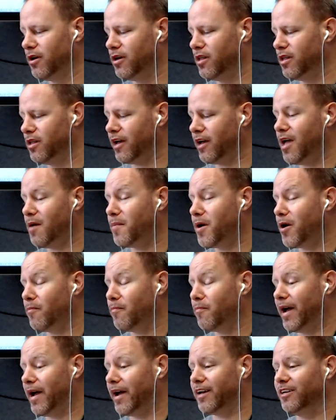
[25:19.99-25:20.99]
That came out
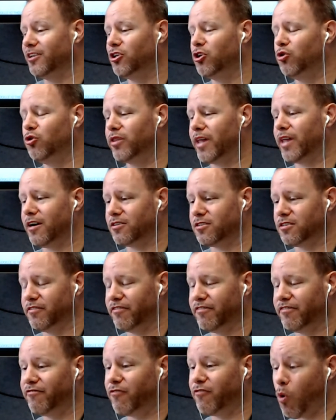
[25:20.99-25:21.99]
back in
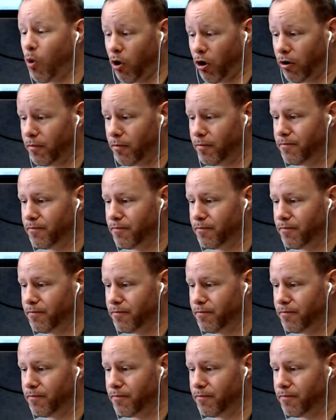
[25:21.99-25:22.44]
2004.